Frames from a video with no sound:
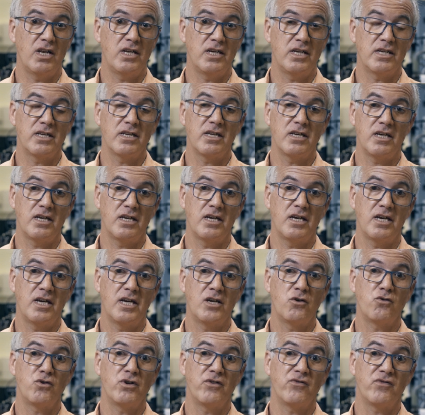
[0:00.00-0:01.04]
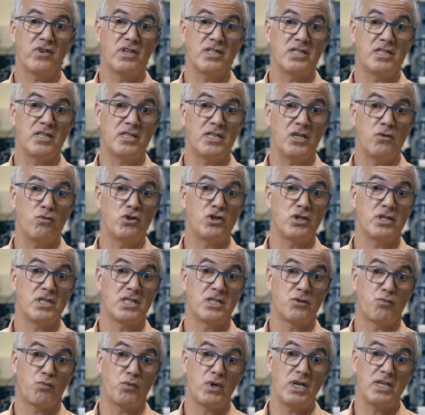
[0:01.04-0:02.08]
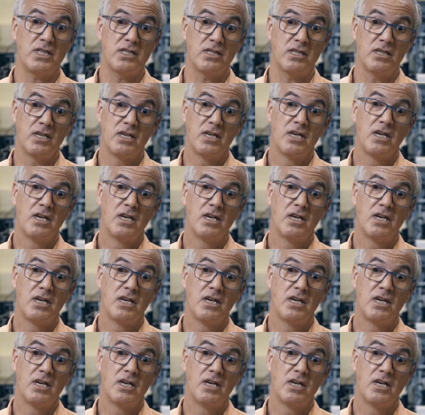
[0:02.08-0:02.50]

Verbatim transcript: in a university which is spread